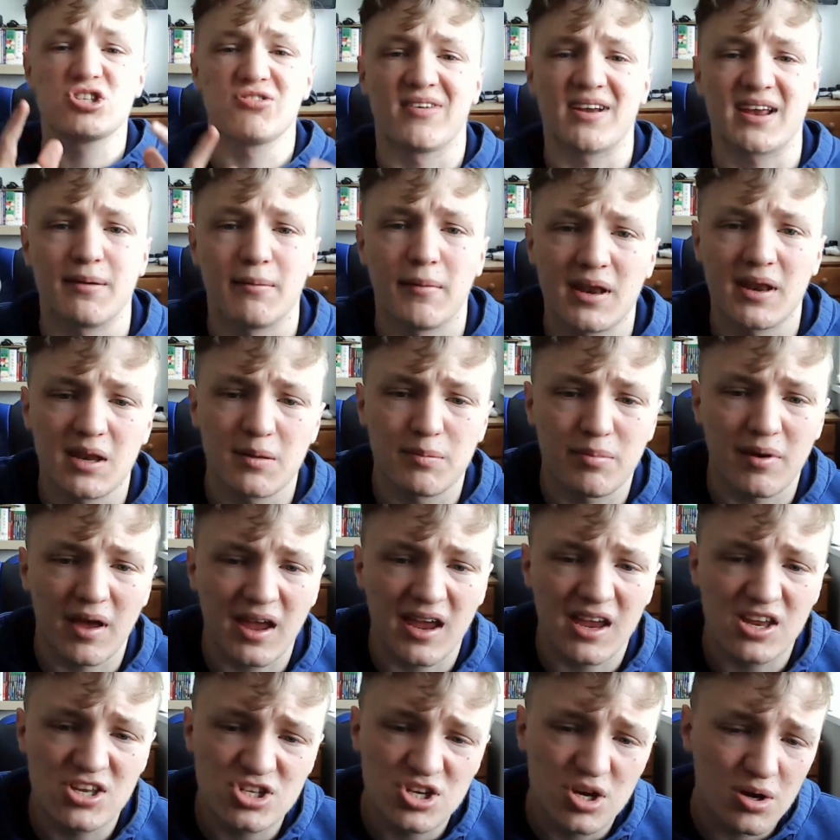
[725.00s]
recommended
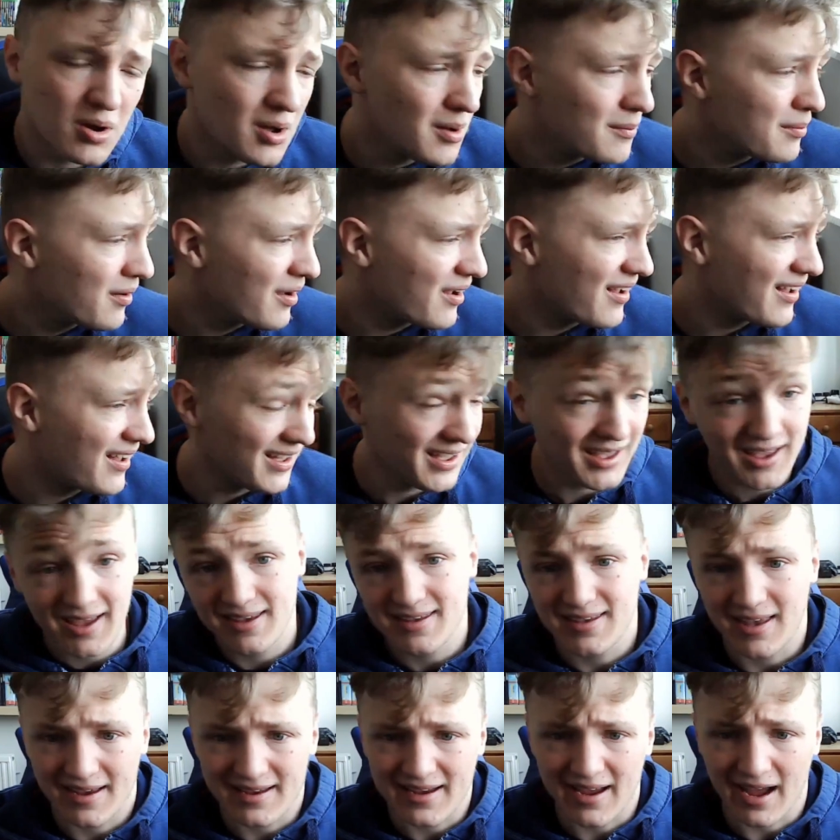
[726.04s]
page. But
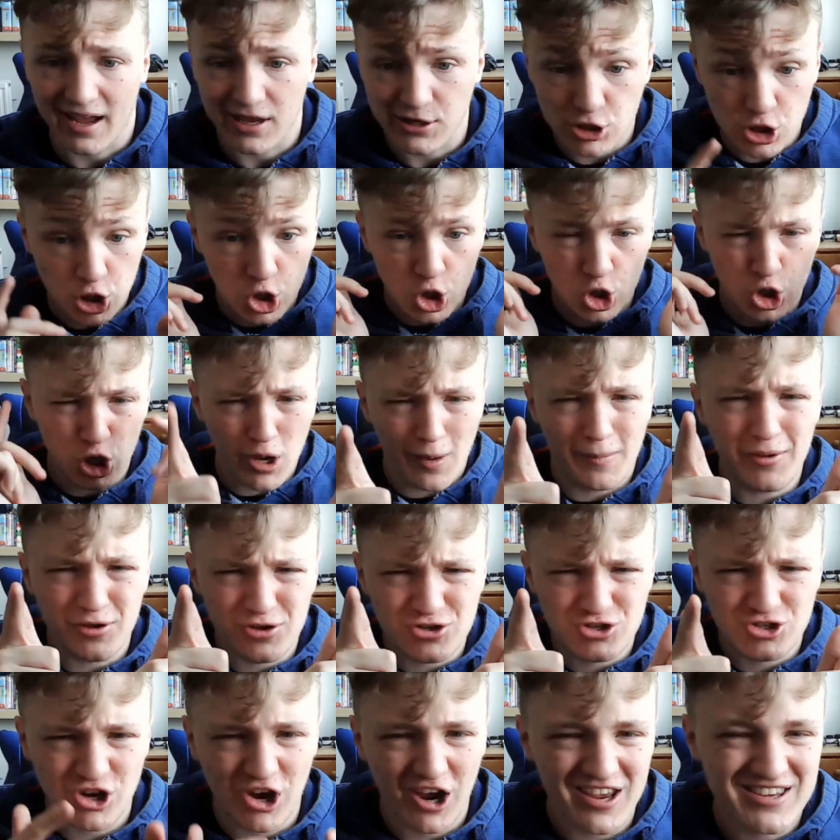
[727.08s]
yeah, guys, hope you
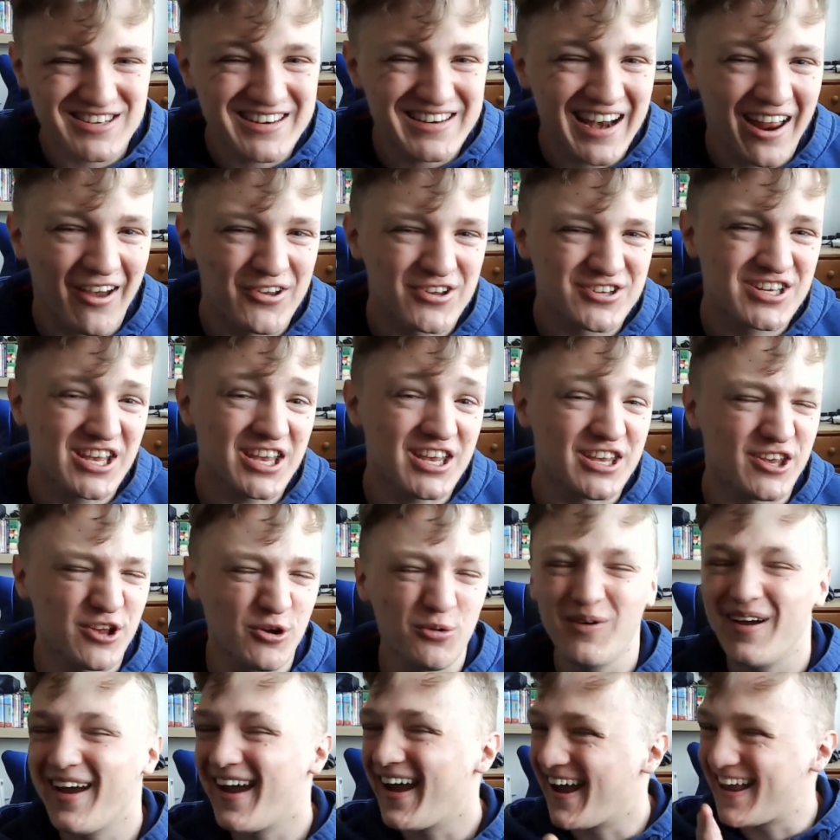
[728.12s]
enjoyed. I'll see you
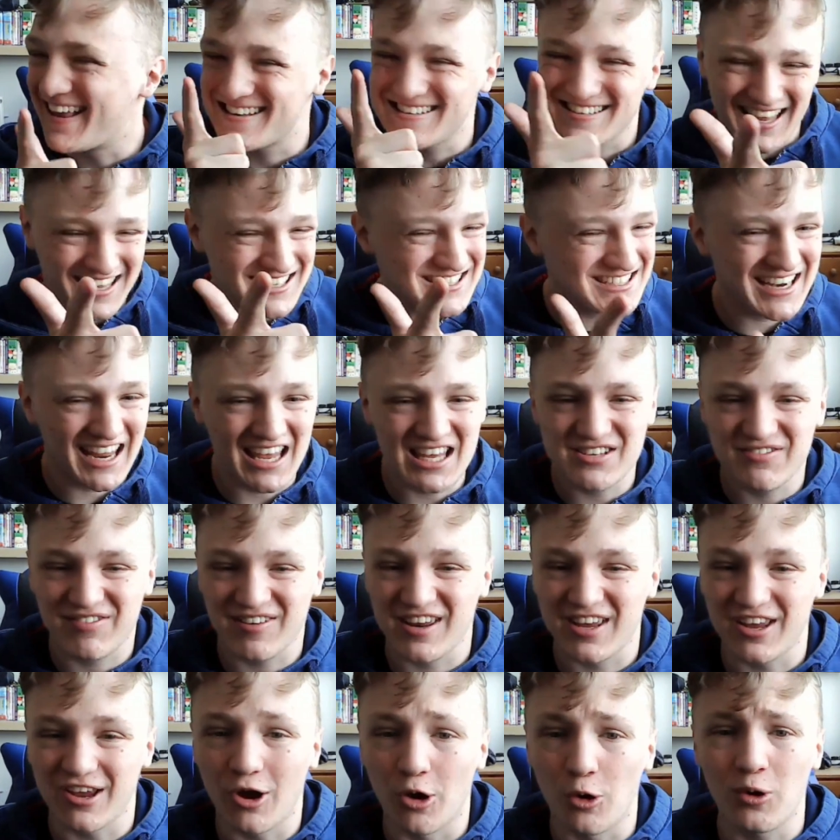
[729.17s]
in Saturday's
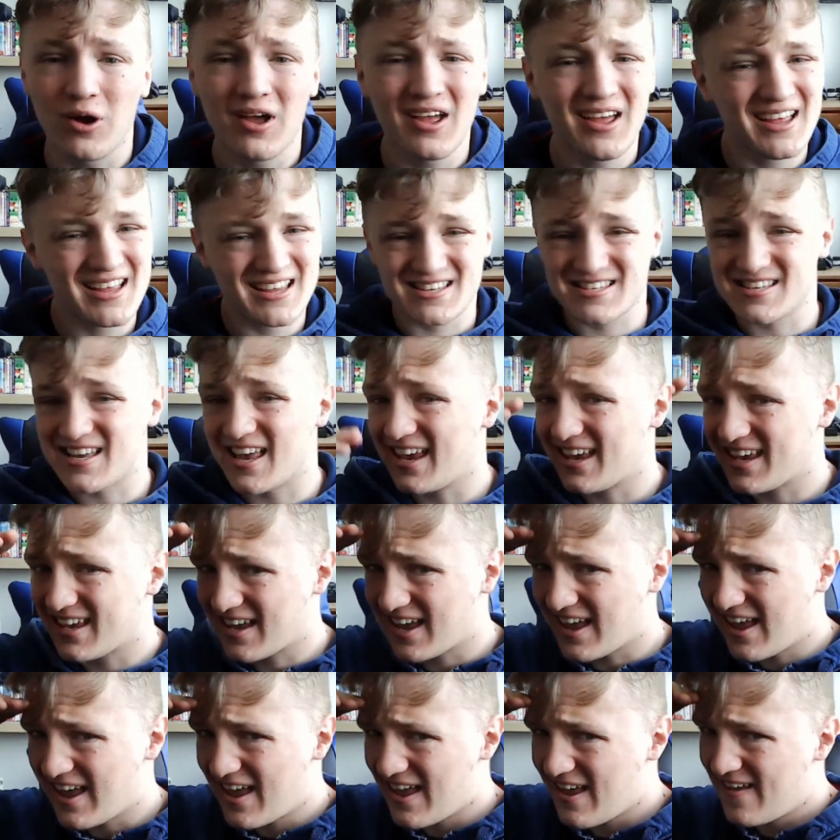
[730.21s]
video. Take
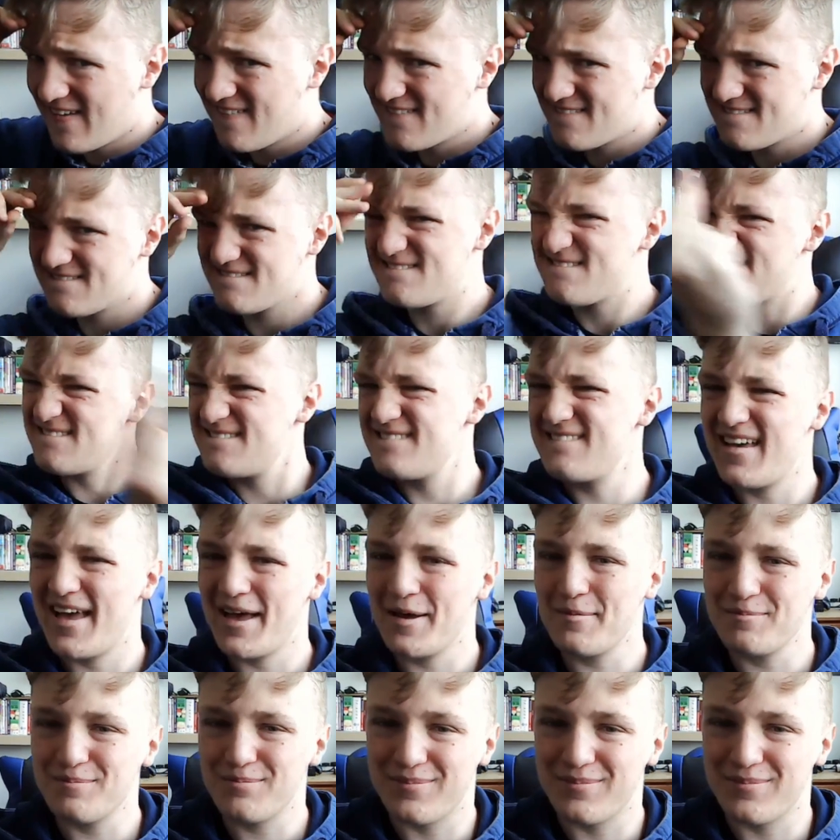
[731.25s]
care and